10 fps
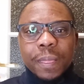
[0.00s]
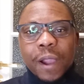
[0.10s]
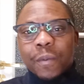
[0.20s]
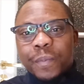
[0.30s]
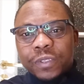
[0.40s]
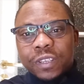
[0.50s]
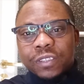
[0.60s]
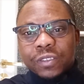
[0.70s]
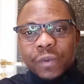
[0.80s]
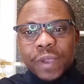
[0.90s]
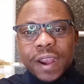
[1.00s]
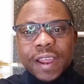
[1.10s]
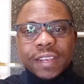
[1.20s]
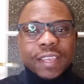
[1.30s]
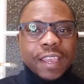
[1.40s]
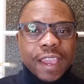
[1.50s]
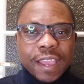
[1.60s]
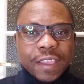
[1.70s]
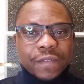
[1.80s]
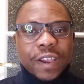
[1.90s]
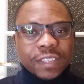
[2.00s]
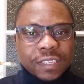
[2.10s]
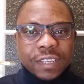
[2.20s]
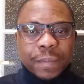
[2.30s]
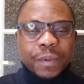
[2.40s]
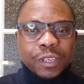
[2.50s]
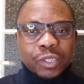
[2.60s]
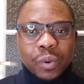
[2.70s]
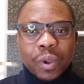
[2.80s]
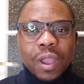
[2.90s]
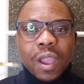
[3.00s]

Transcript: I will put it somewhere around here if I see the picture.